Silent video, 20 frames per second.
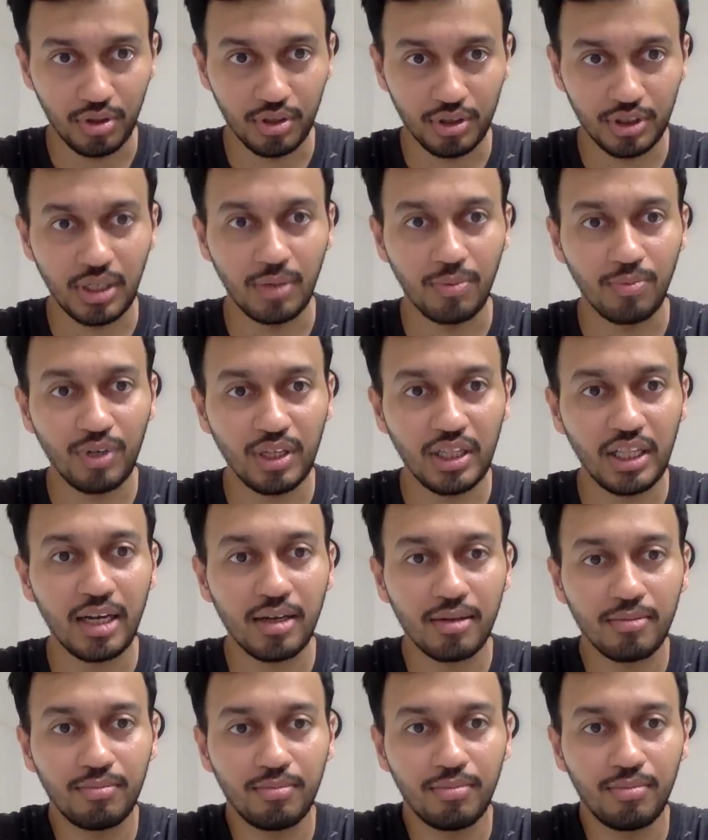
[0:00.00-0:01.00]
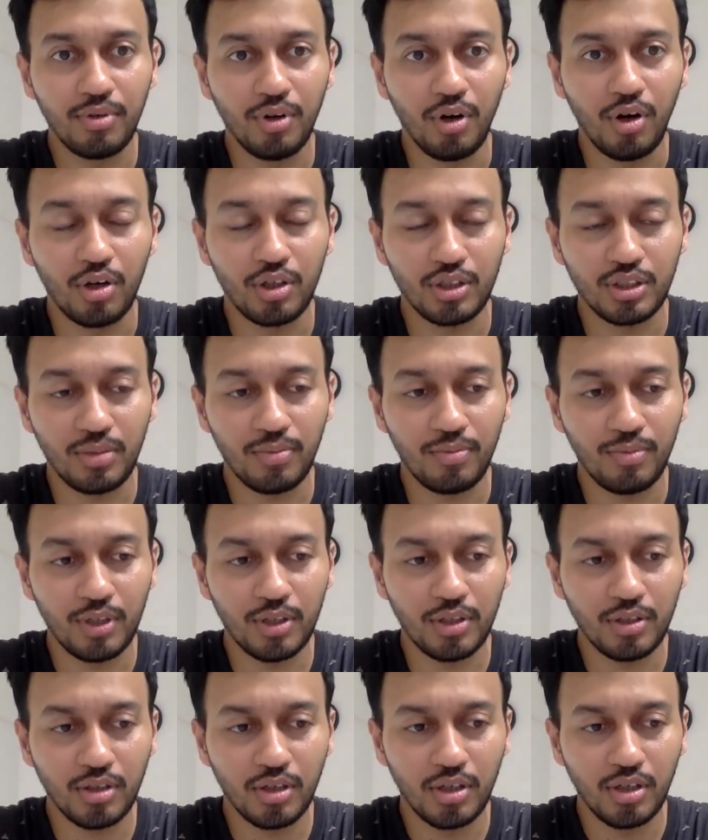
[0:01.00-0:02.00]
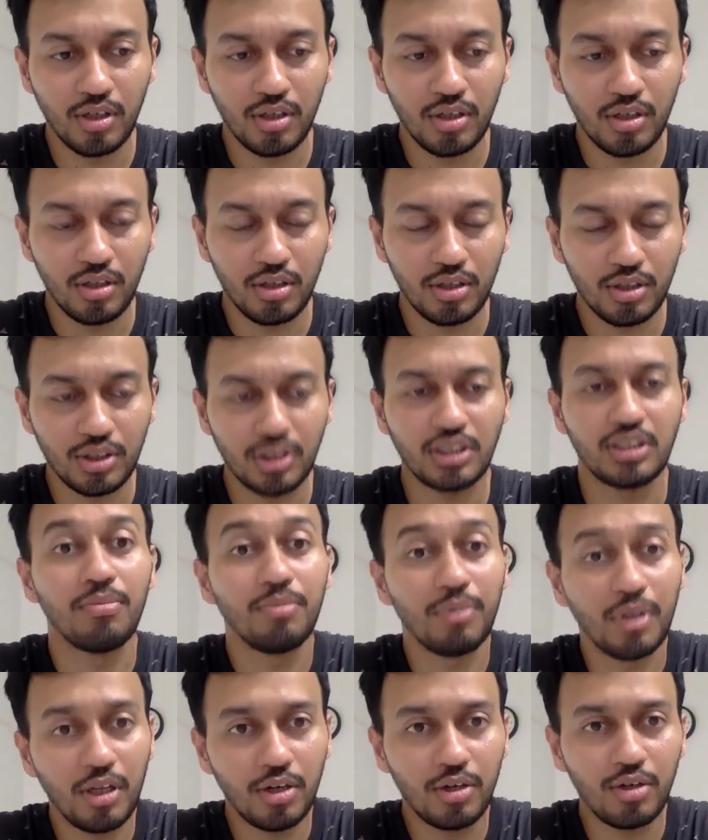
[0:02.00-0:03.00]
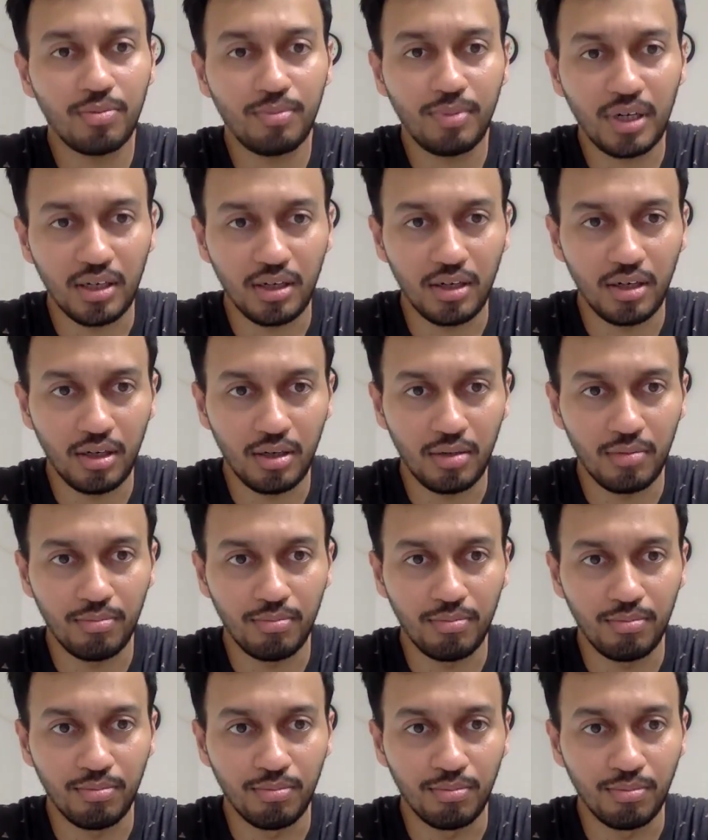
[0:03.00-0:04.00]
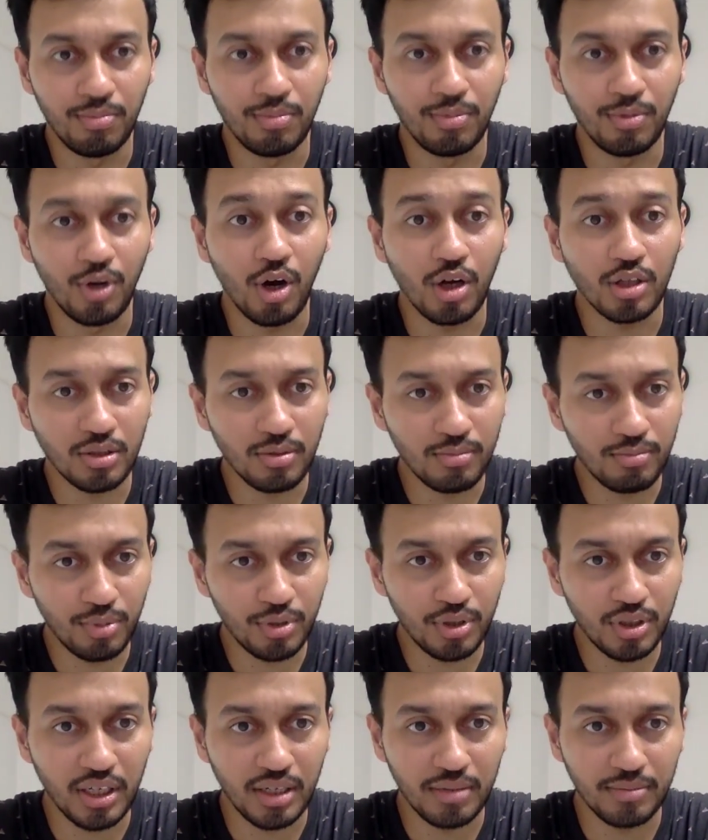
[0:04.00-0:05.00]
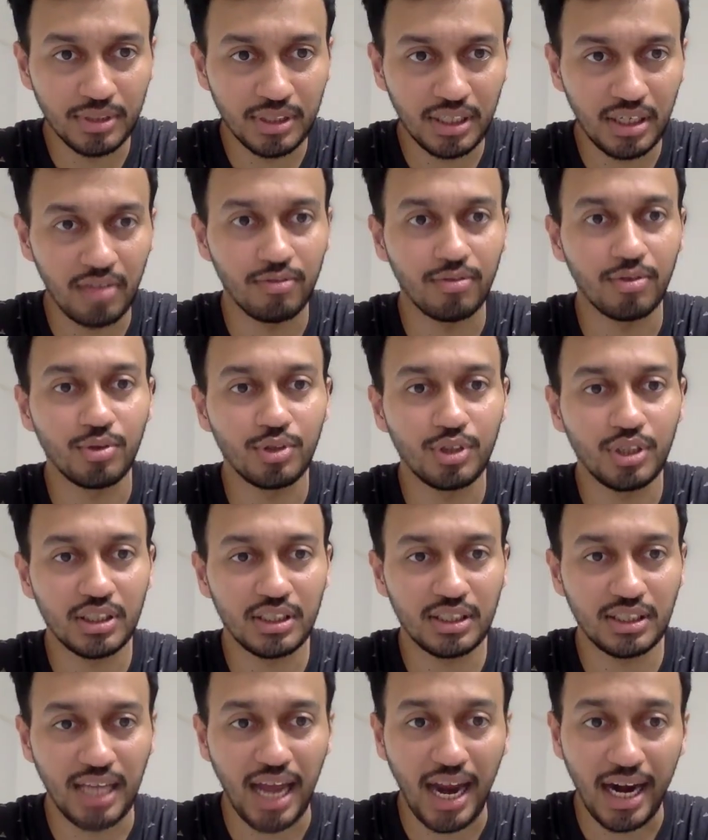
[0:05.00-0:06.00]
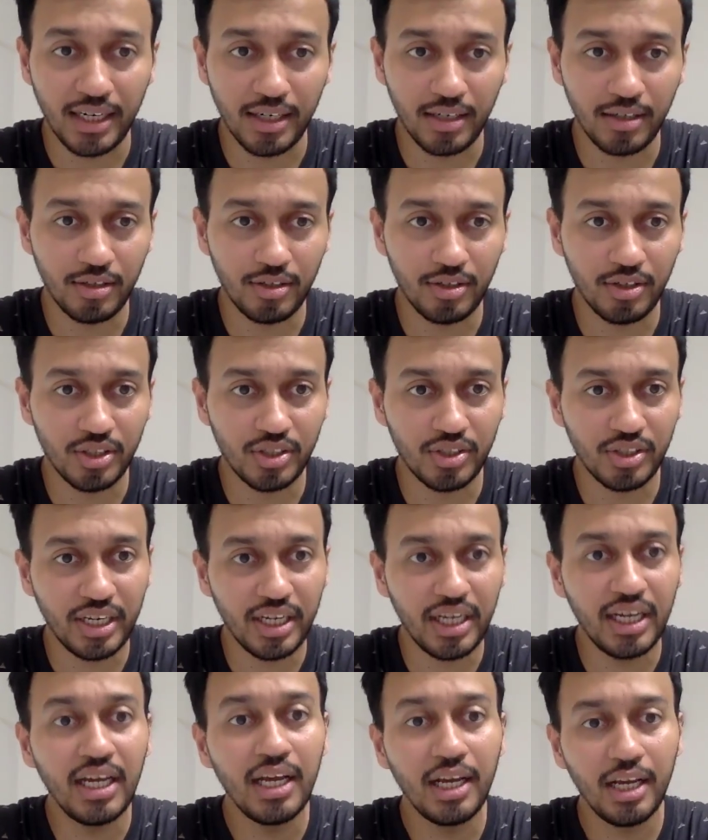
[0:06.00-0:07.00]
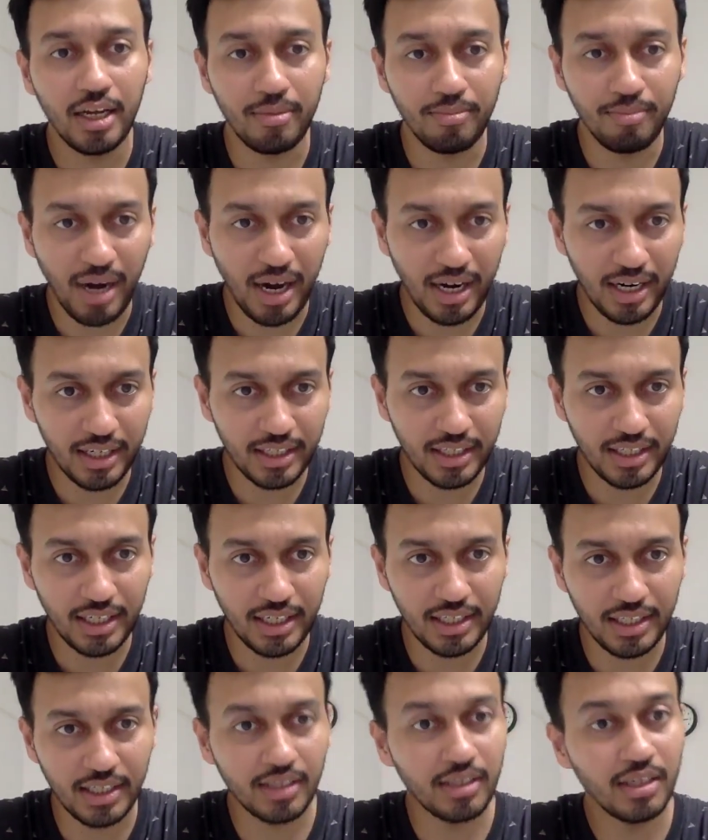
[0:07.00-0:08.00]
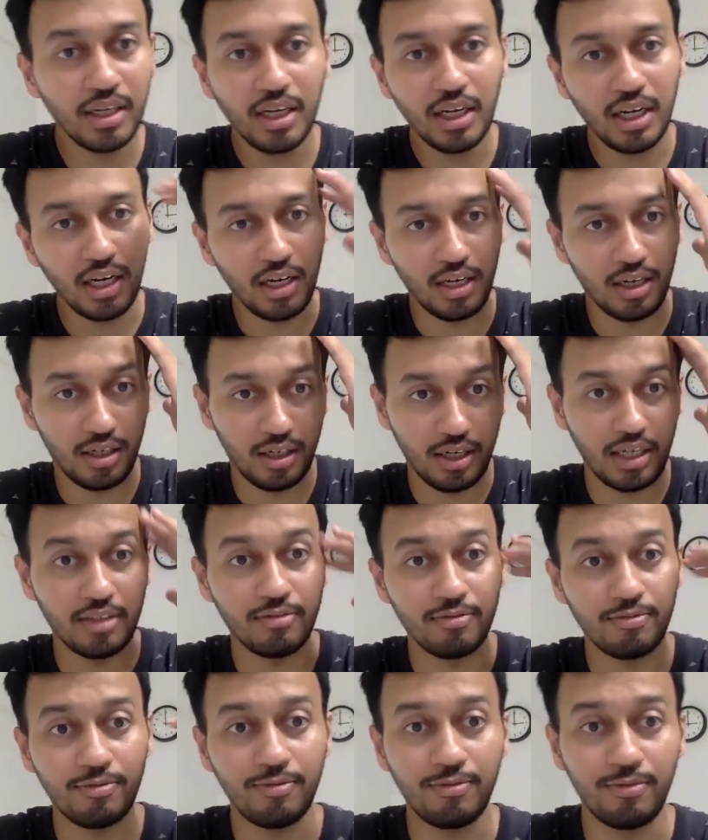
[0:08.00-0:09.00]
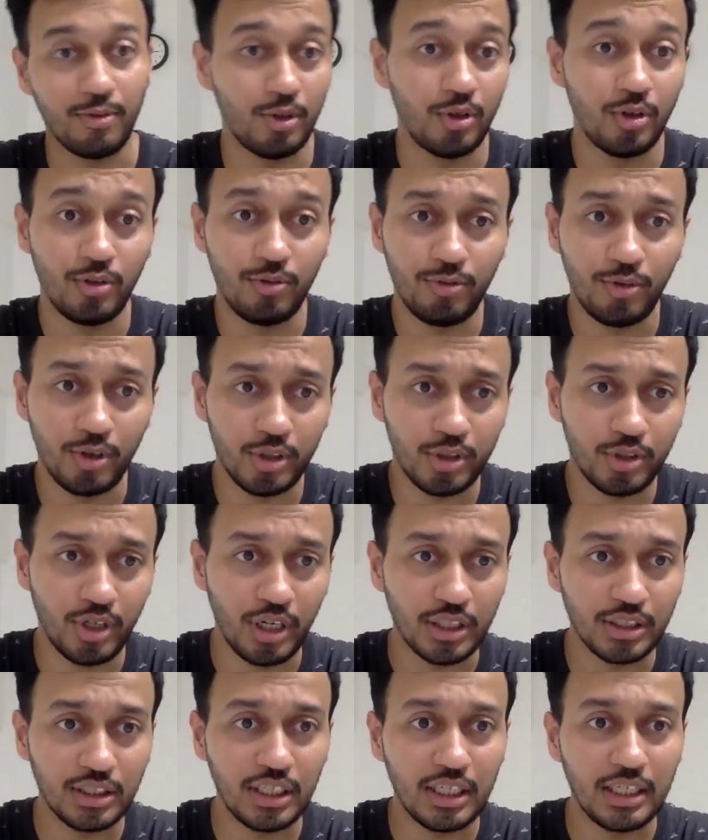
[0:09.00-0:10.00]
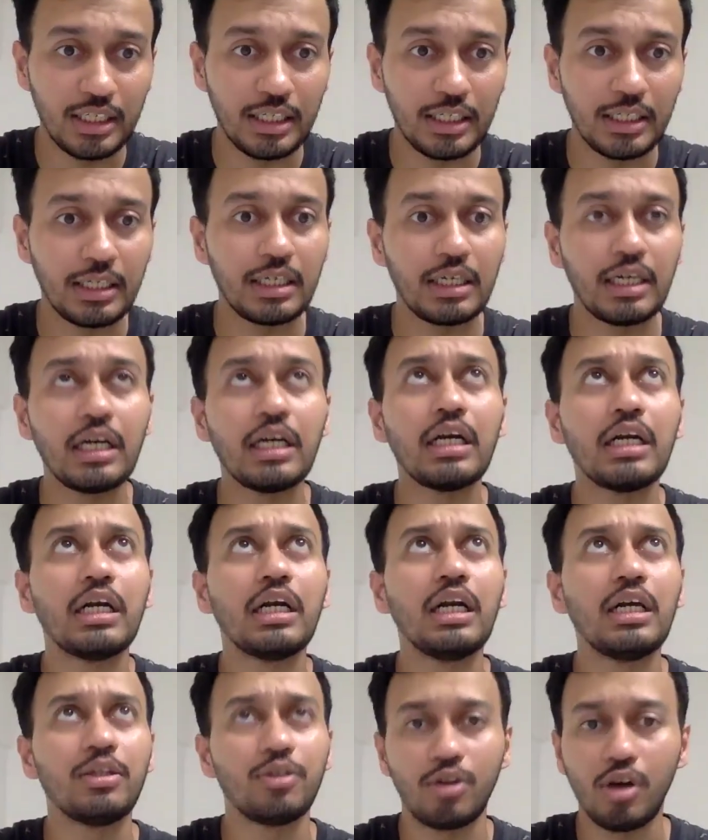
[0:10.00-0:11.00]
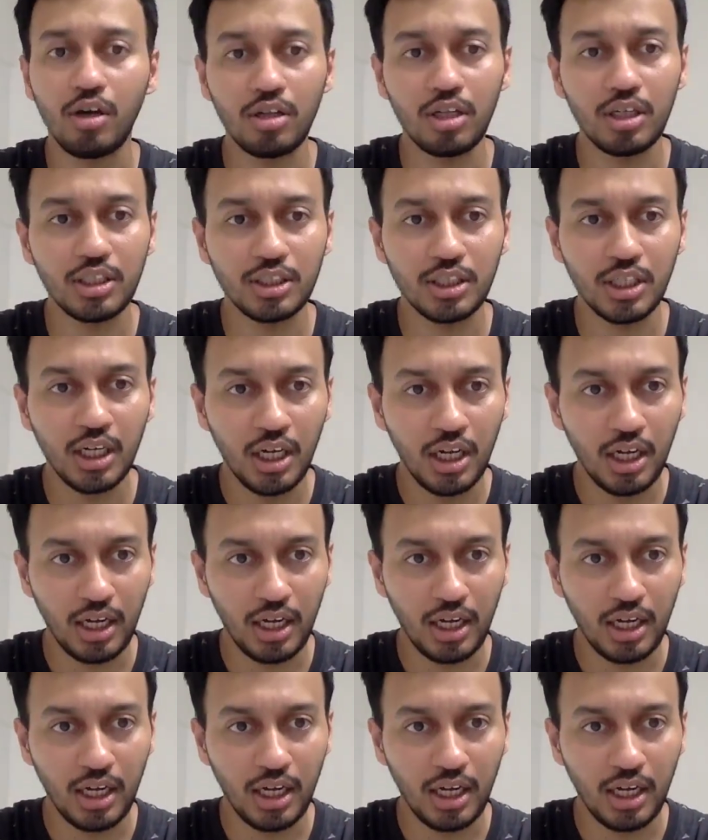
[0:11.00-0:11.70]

someone like, or someone similar to Gautam Buddha himself, who just sat under a tree. He meditated for transcendental knowledge.